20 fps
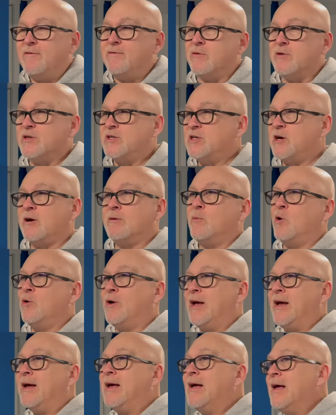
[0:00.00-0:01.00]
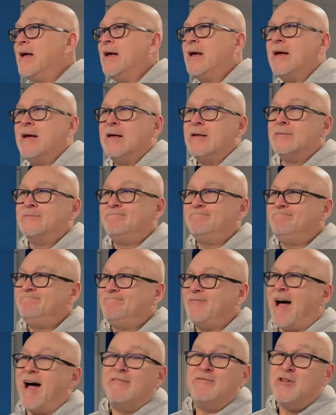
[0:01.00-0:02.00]
for a ceremony.
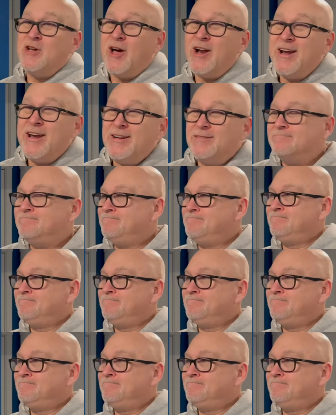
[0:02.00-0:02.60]
I've done it.